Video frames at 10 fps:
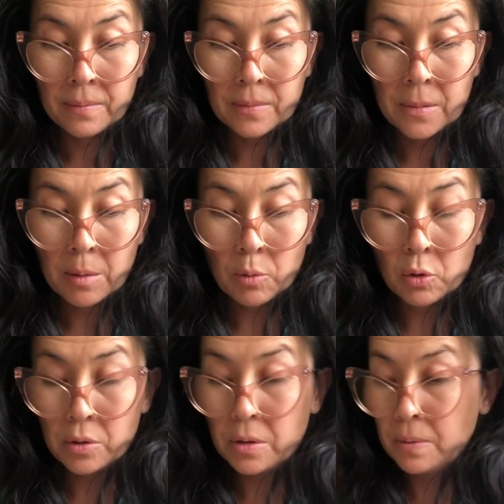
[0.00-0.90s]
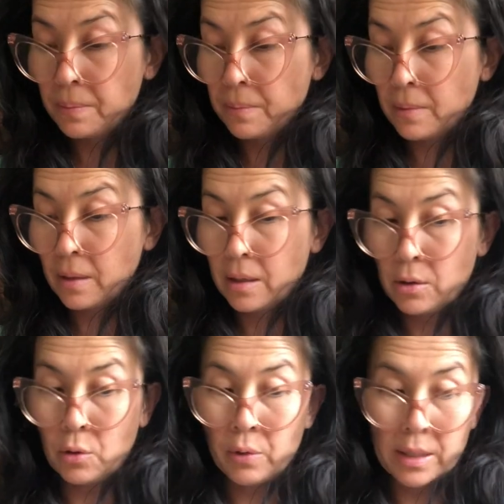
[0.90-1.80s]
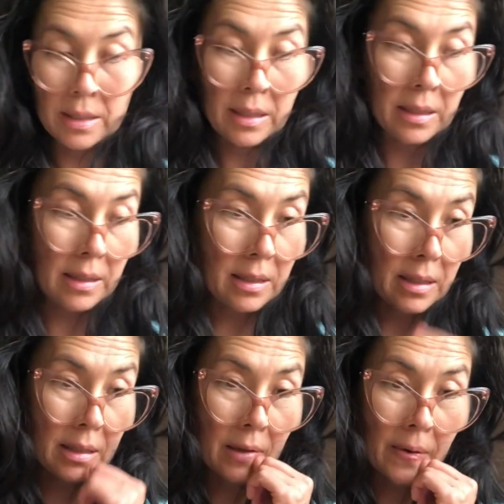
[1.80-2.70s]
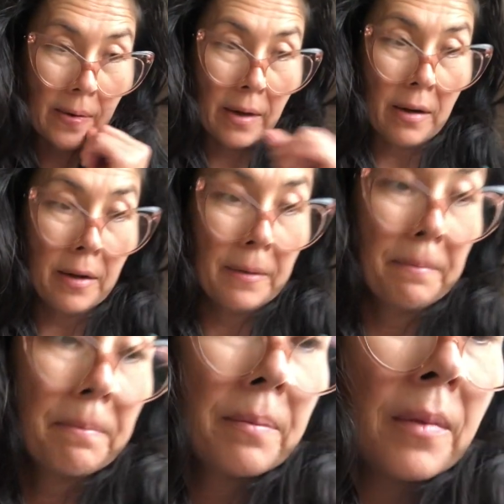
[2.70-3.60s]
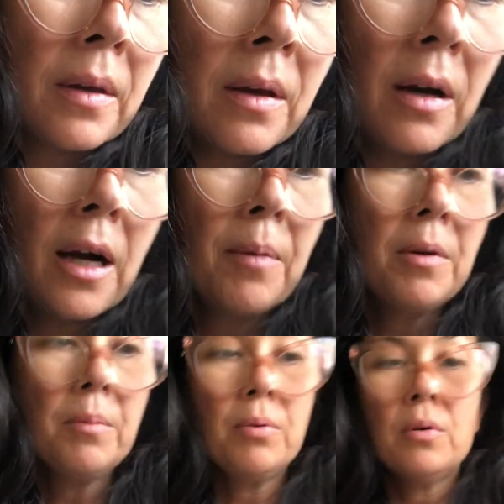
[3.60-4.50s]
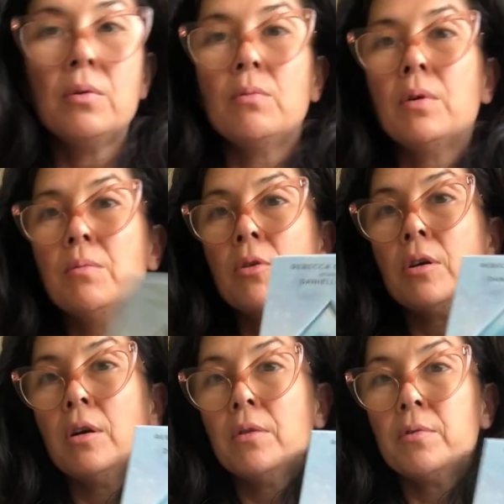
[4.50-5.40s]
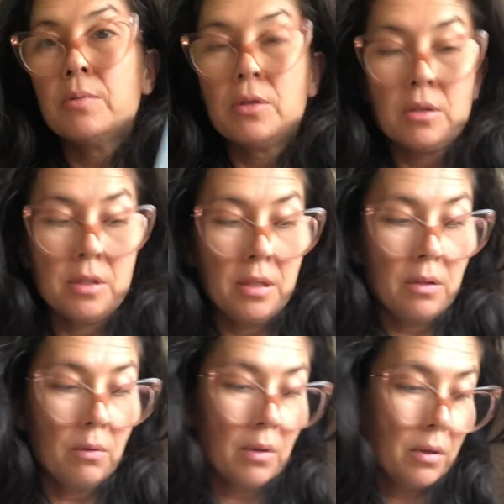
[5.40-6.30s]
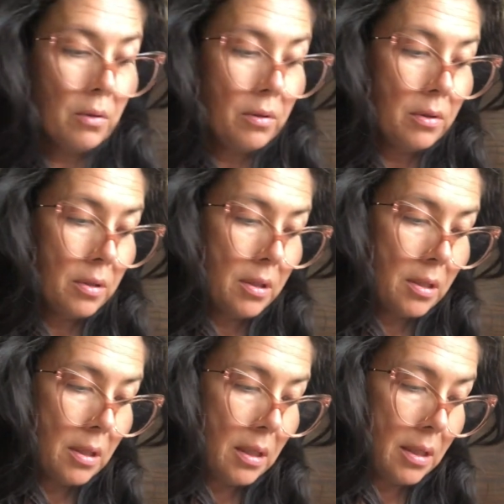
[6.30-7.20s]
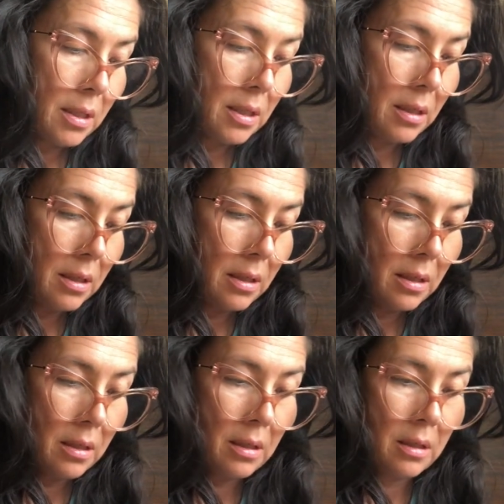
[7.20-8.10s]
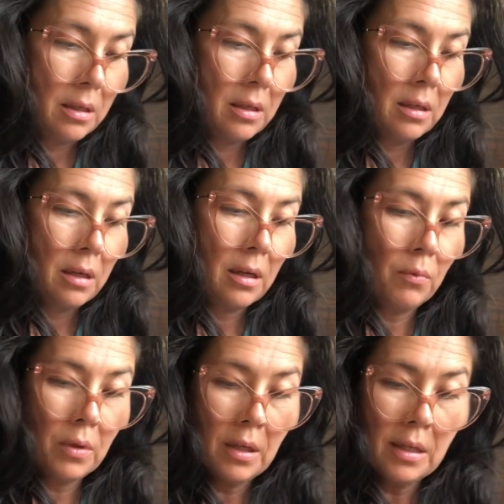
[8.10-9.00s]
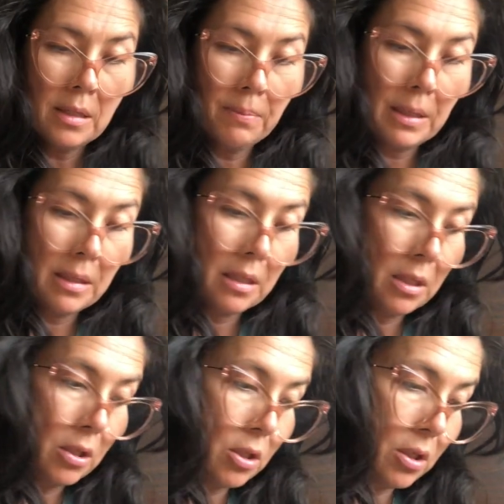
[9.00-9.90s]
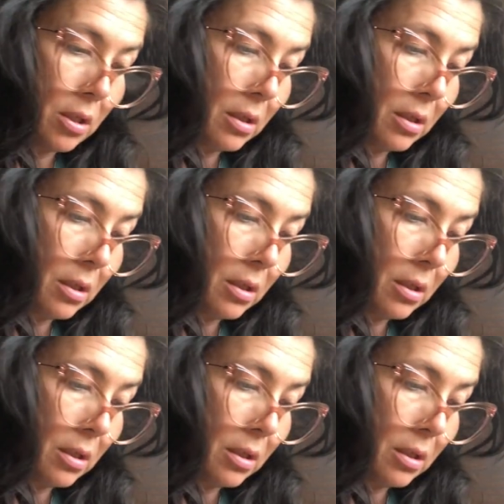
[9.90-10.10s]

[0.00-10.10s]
tumult and craziness that's going on. I'm going to pull one more card from Starseed Oracle just to get one last message.